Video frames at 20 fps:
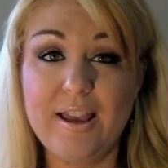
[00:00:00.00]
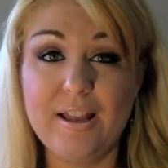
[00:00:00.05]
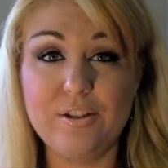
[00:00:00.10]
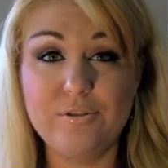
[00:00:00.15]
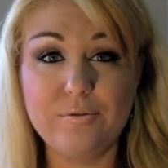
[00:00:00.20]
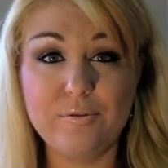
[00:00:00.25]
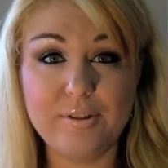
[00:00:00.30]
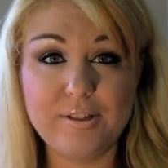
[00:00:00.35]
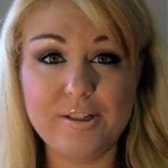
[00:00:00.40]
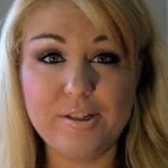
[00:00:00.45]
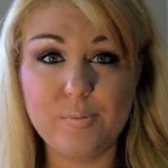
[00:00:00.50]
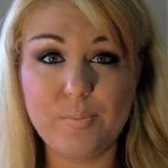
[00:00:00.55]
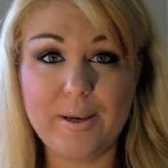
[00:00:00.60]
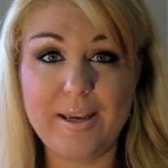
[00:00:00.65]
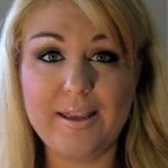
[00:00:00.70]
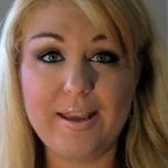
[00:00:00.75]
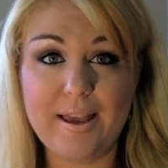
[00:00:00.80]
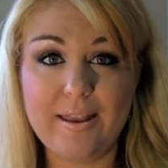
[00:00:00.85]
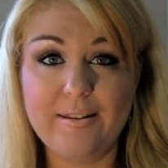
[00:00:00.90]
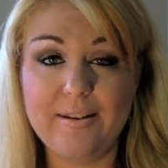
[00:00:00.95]
It's really
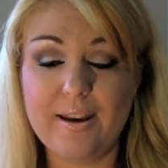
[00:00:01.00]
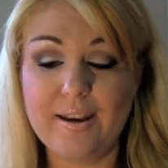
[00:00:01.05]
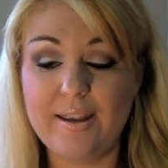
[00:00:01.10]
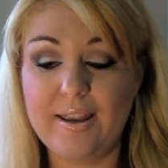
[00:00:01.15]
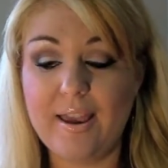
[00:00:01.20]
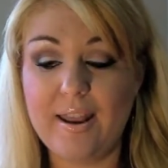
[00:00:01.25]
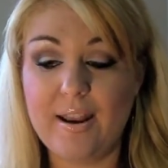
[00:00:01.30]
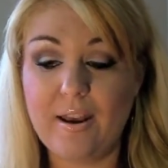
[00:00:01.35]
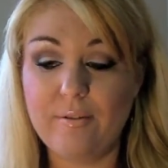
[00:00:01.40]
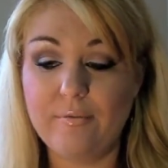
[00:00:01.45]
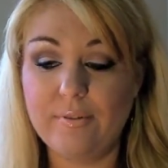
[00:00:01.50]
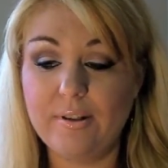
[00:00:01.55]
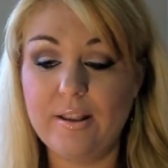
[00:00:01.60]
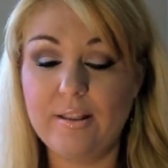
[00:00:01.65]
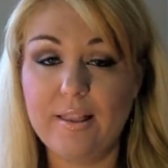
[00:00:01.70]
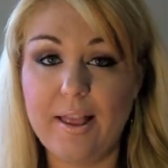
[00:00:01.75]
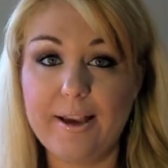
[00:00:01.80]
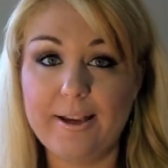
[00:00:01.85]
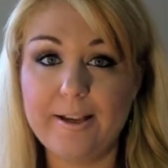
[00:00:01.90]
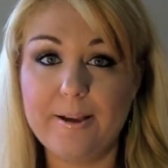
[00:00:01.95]
sweet and nutty and I
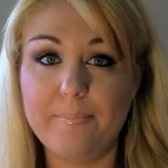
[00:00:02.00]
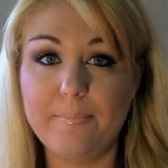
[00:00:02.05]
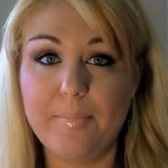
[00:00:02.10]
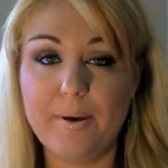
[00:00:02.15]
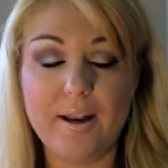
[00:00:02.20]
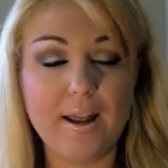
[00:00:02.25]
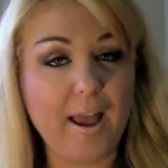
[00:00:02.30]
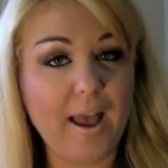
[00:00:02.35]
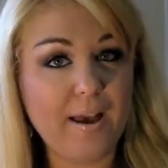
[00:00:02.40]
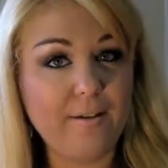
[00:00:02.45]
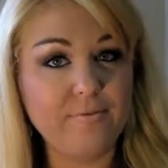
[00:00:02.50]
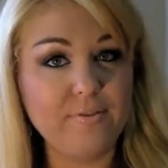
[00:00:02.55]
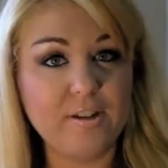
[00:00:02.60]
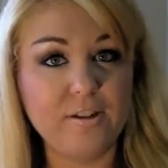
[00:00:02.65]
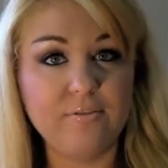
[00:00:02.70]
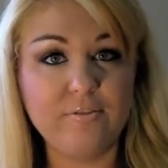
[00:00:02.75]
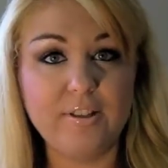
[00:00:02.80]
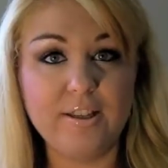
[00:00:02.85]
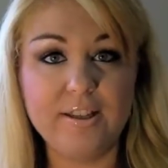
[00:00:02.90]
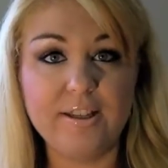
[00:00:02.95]
really like it but I have
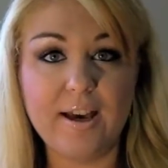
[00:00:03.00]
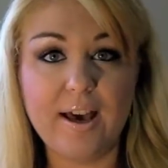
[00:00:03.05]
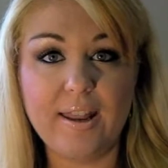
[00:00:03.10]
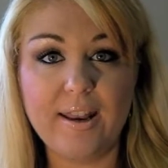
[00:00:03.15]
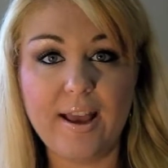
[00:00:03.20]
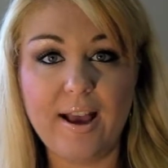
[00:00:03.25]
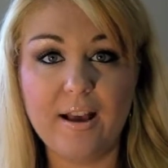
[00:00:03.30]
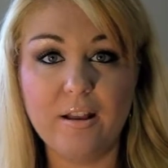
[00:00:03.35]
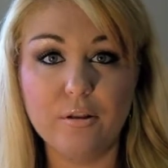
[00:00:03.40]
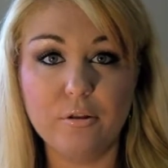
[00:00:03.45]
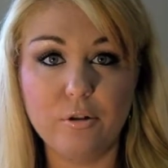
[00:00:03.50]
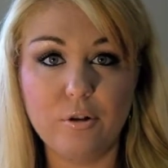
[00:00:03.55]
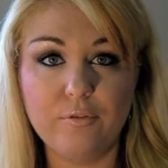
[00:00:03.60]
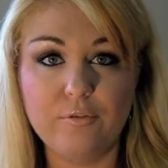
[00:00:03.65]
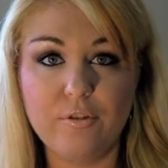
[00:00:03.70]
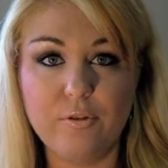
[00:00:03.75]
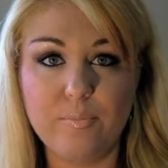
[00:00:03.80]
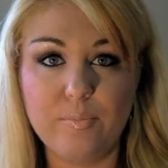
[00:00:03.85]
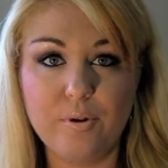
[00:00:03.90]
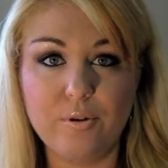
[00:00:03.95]
definitely cut out a lot
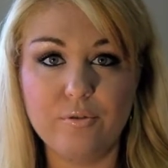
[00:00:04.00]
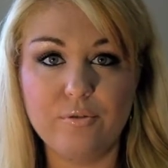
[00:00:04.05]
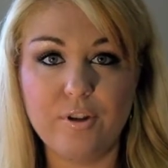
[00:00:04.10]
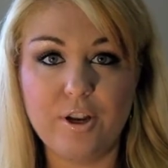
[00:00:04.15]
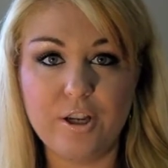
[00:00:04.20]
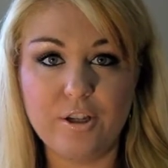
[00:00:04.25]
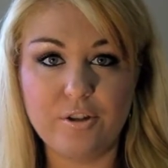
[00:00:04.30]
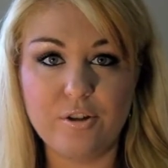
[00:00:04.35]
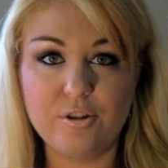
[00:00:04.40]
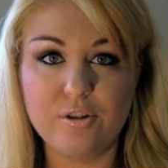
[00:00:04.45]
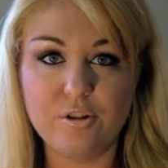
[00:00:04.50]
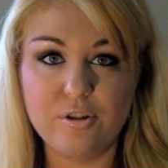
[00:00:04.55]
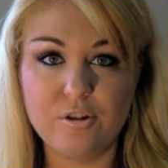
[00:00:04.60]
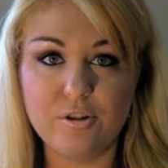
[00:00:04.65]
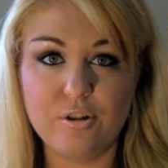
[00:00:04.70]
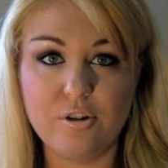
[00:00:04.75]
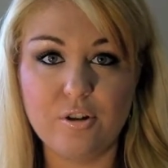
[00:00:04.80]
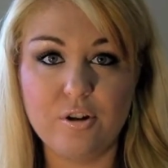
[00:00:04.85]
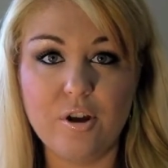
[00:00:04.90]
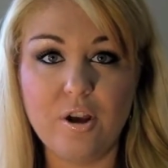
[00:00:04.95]
of the milk that I used
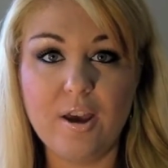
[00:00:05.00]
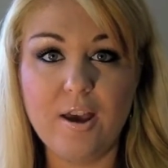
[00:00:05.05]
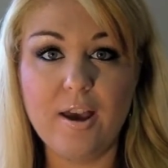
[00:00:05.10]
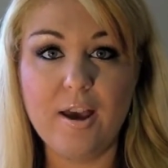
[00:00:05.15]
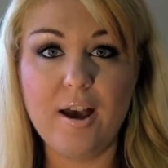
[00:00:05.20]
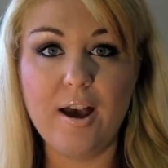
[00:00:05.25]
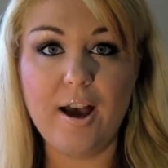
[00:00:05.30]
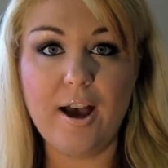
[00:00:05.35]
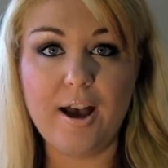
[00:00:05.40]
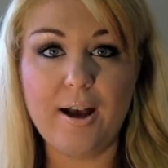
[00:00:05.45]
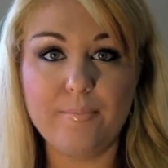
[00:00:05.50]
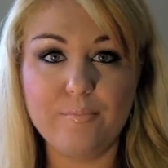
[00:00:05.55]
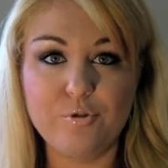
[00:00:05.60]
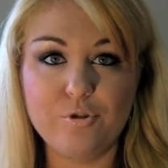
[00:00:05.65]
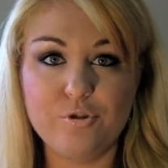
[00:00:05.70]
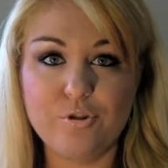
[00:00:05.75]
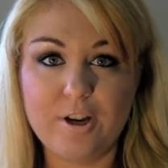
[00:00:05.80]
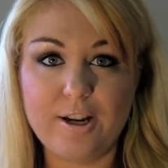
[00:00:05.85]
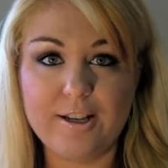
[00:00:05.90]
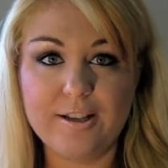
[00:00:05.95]
to
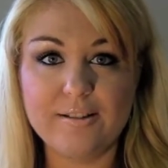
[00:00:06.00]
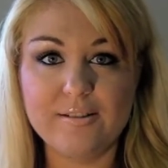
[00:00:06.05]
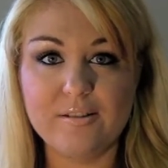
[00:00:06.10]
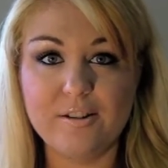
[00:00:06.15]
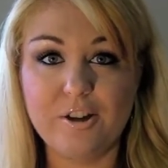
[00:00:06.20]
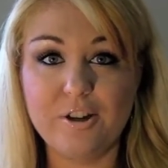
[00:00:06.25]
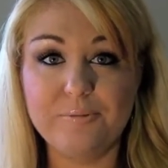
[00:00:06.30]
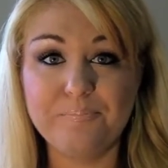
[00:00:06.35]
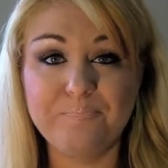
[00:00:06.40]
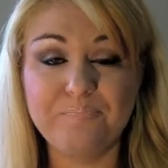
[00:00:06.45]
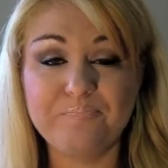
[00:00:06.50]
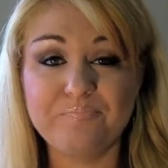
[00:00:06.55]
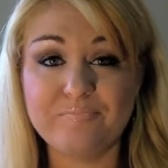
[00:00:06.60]
um, drink so